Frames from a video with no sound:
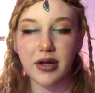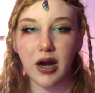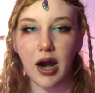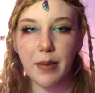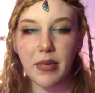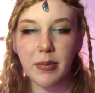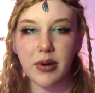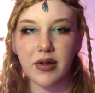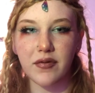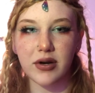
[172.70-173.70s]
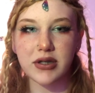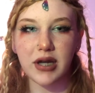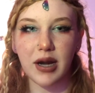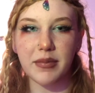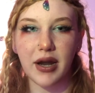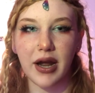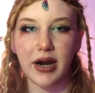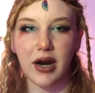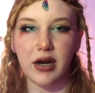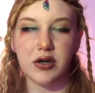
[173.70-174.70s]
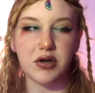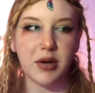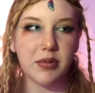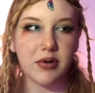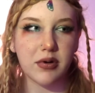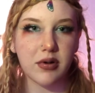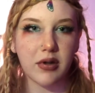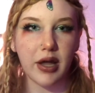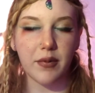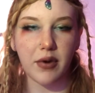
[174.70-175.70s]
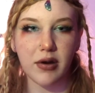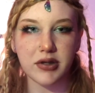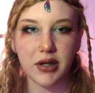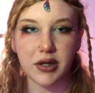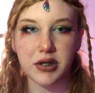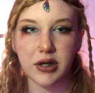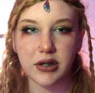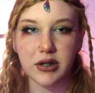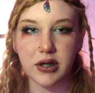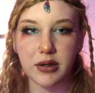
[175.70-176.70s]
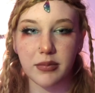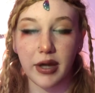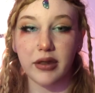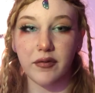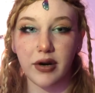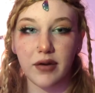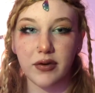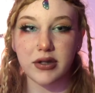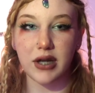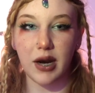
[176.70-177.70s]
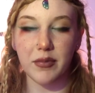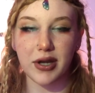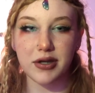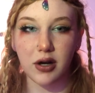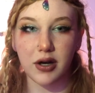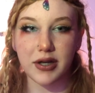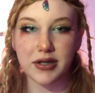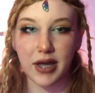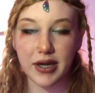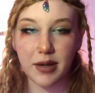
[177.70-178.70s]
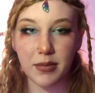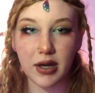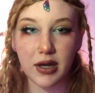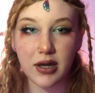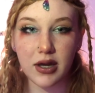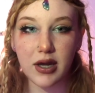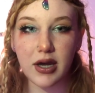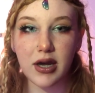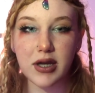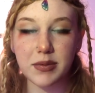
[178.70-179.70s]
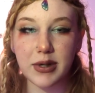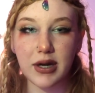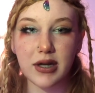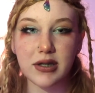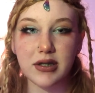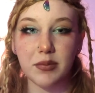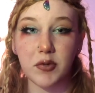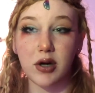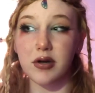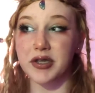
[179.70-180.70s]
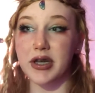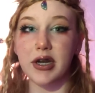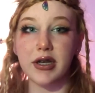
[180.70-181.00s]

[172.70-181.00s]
I remember the first time that I had gotten in trouble, like when I was on the cheer team, like the very first time when they started disliking me, is because some girls in a